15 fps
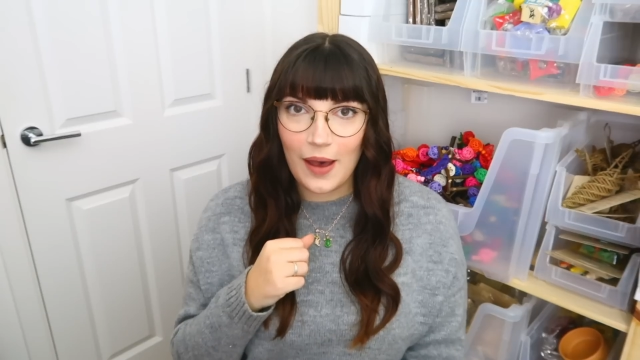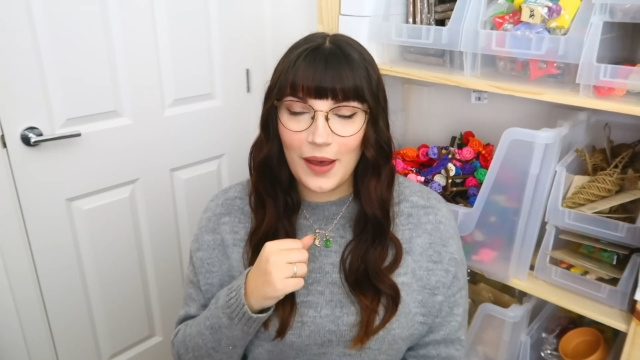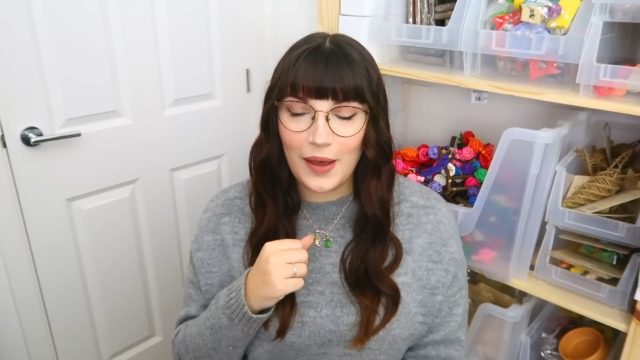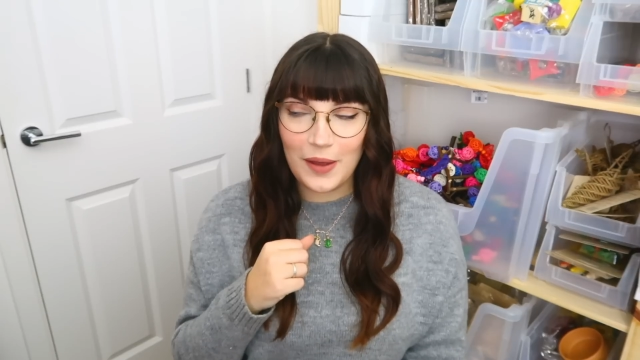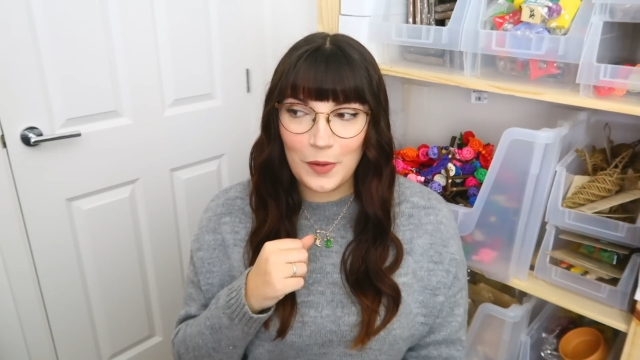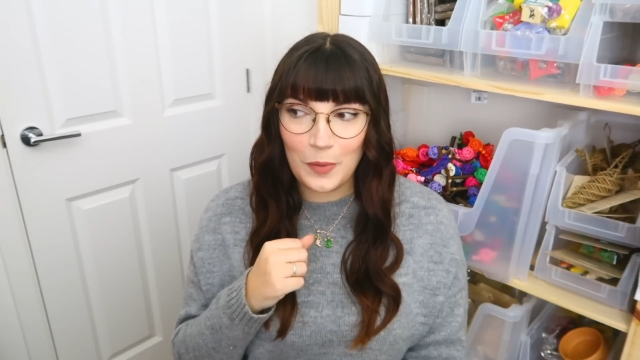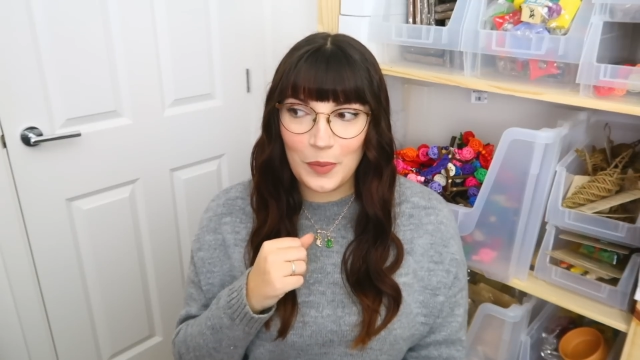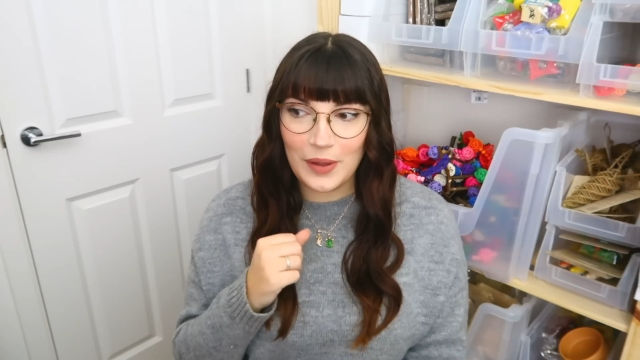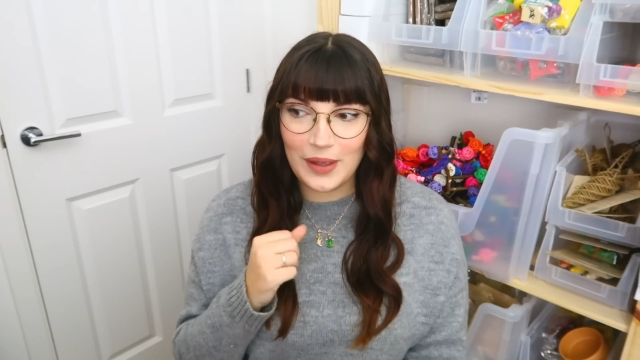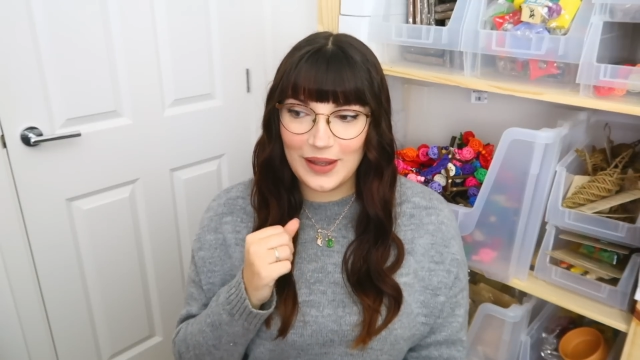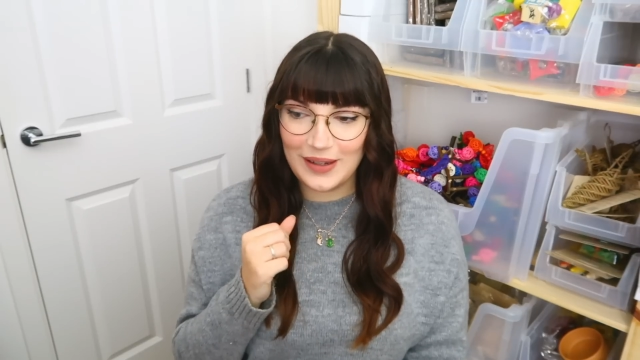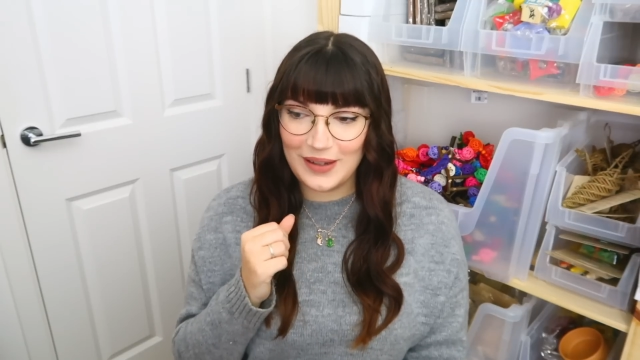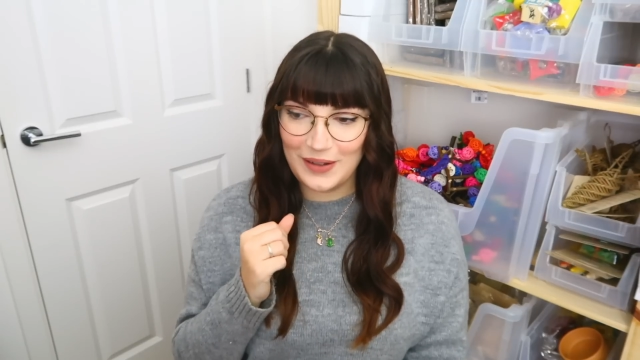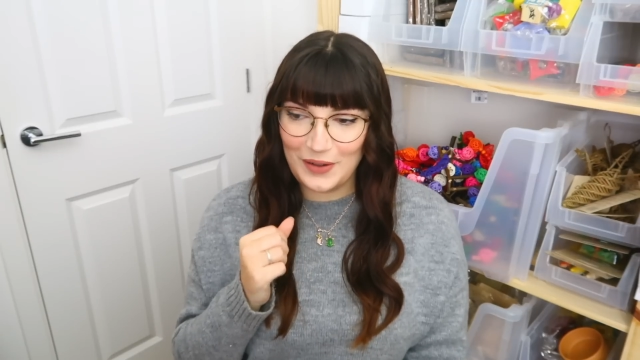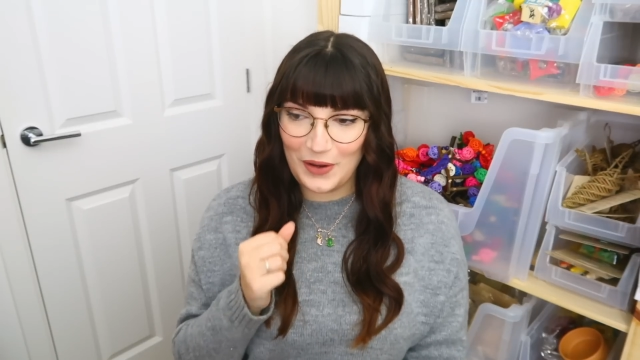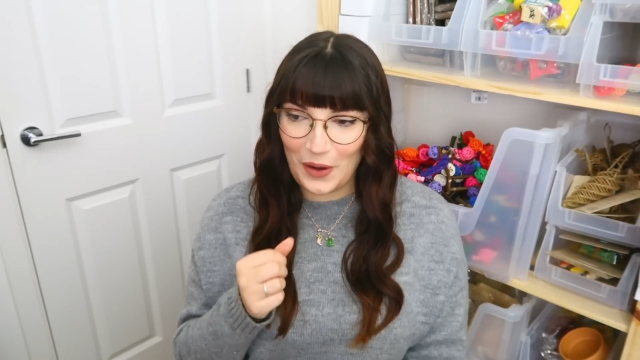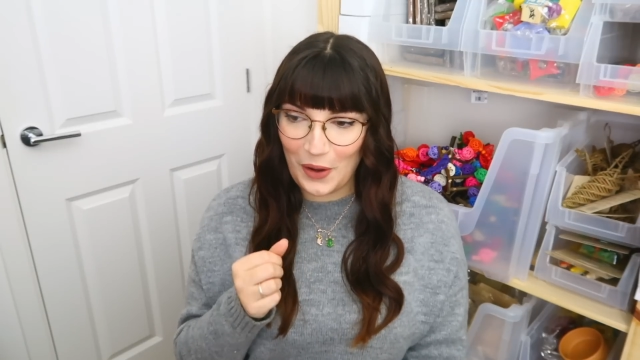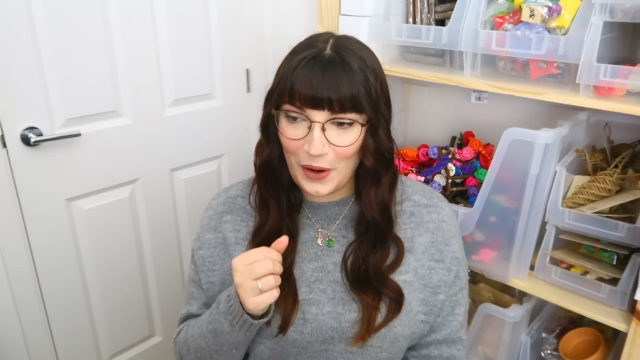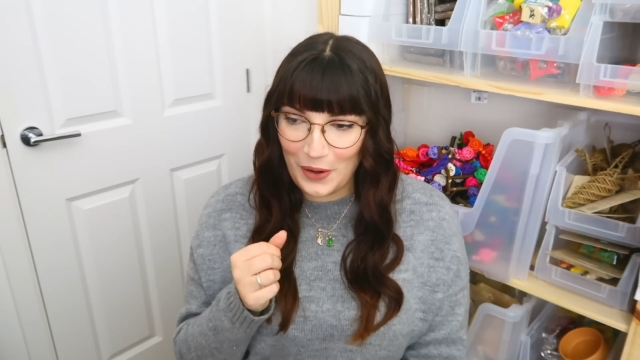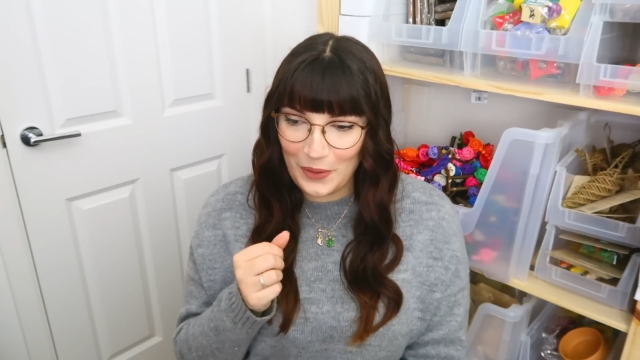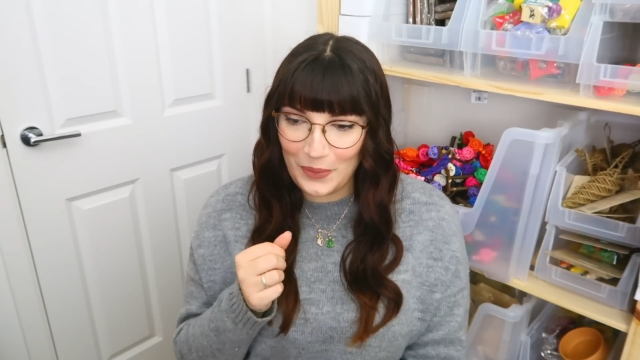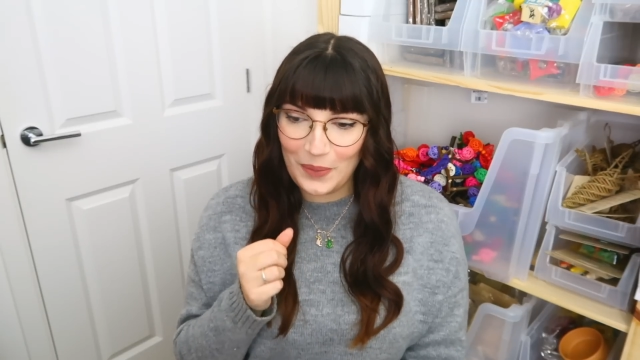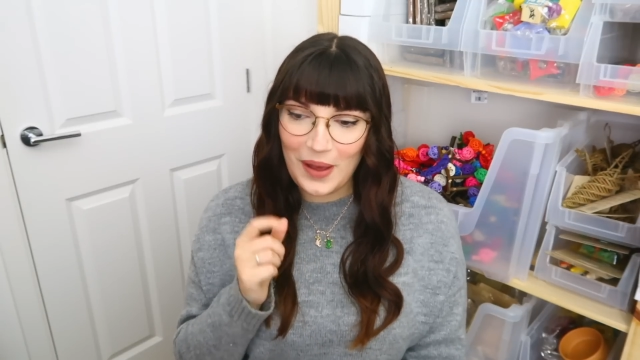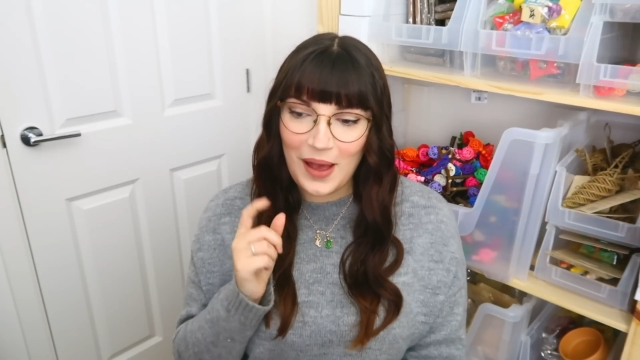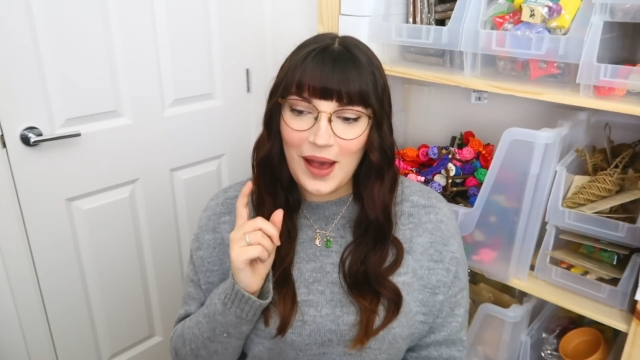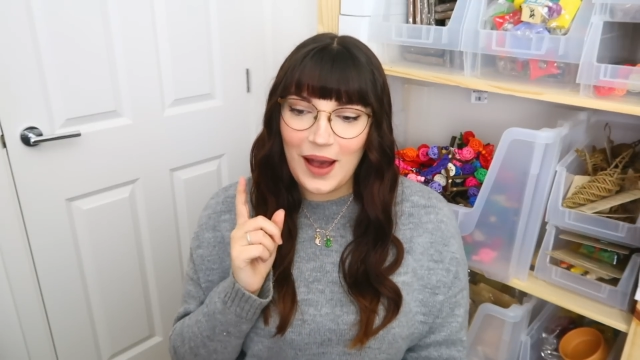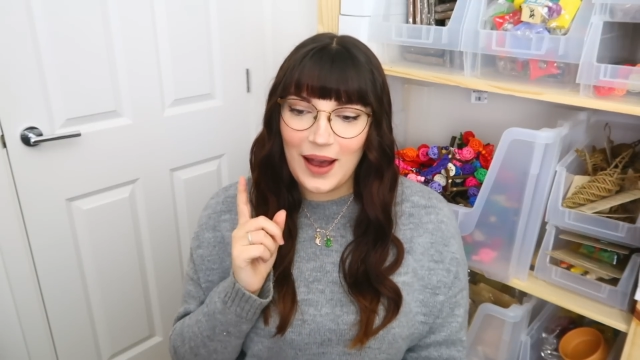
Um, no.